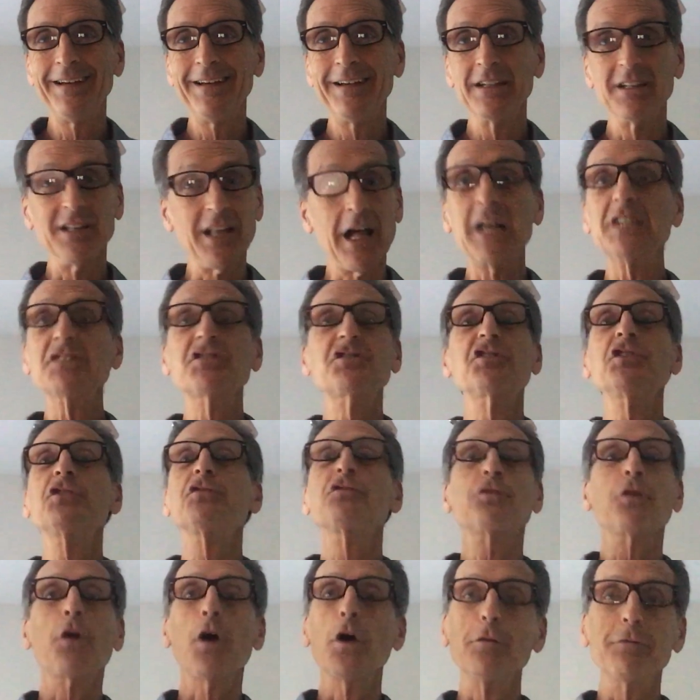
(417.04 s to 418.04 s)
Lots of
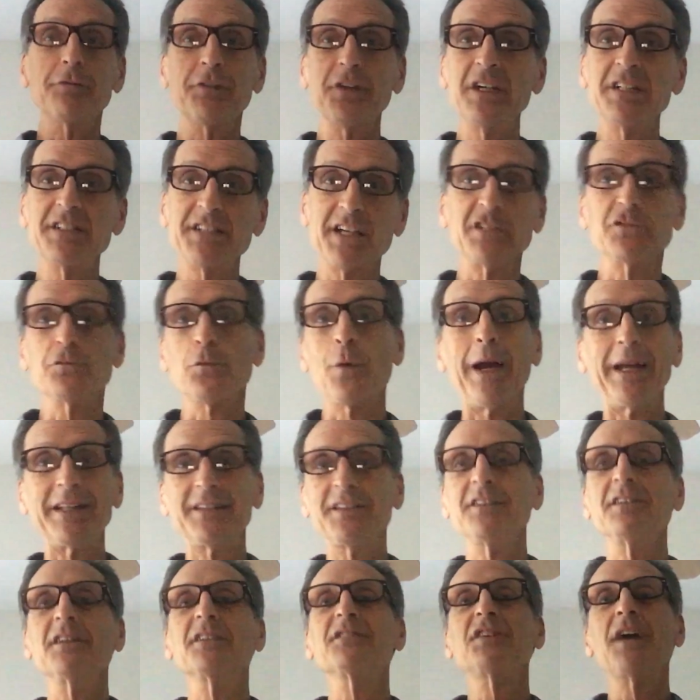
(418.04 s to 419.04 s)
trophies. I was ranked
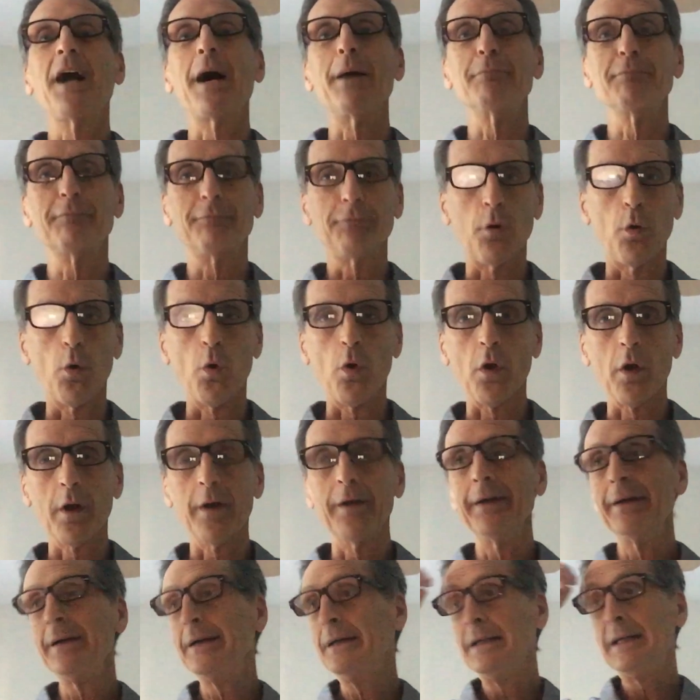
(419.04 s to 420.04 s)
in the top 4
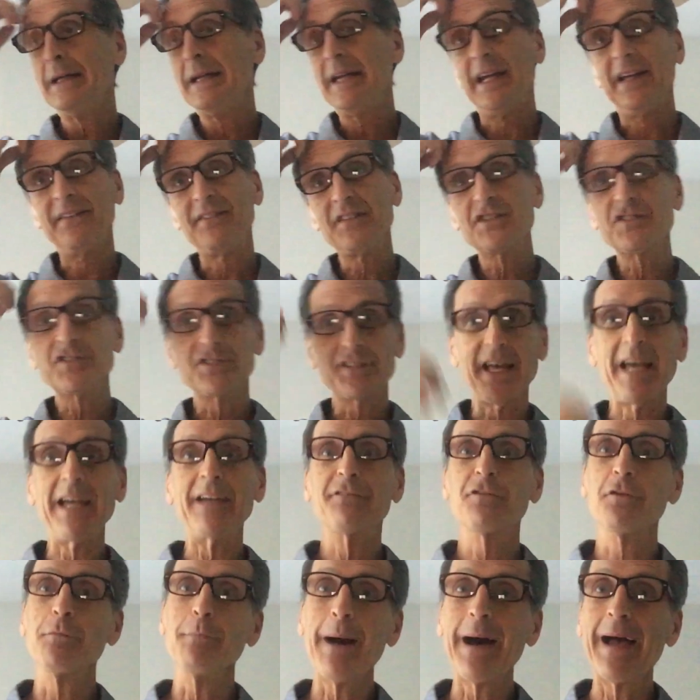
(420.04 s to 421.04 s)
in the
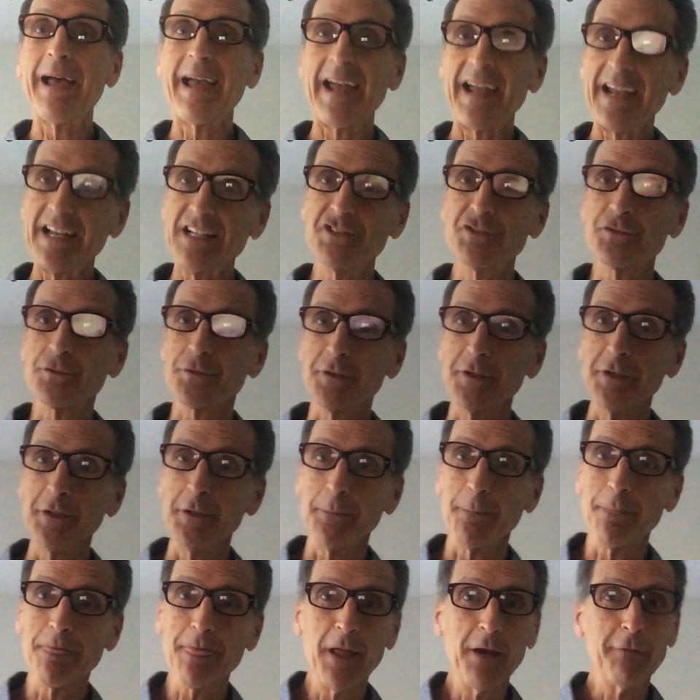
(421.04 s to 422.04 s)
state for my age
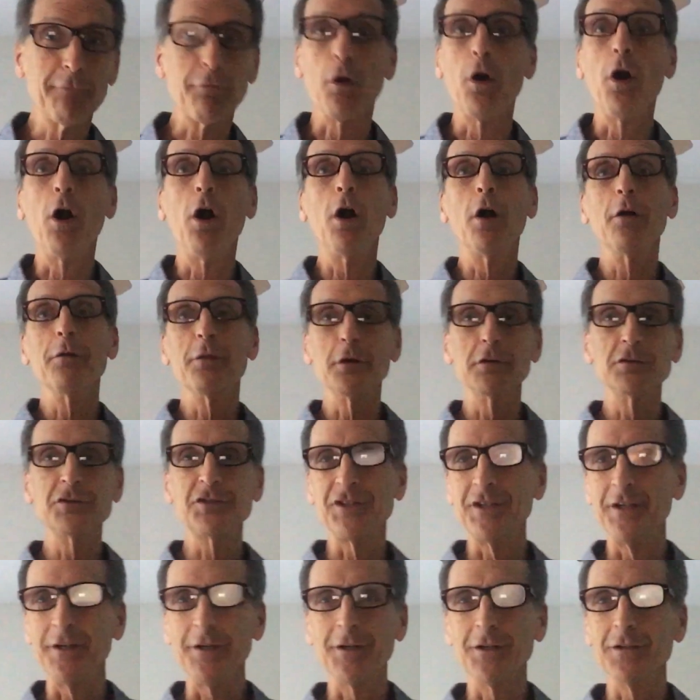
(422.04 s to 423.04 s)
group for all those
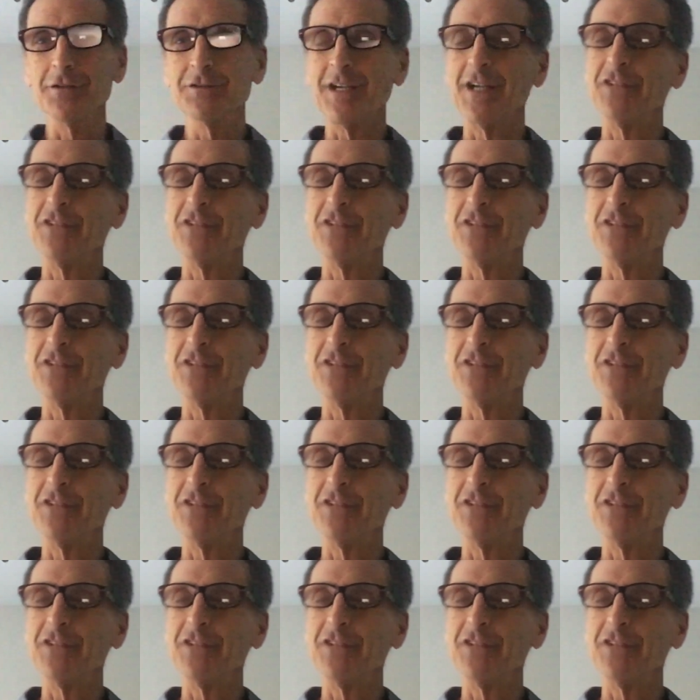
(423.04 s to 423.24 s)
years.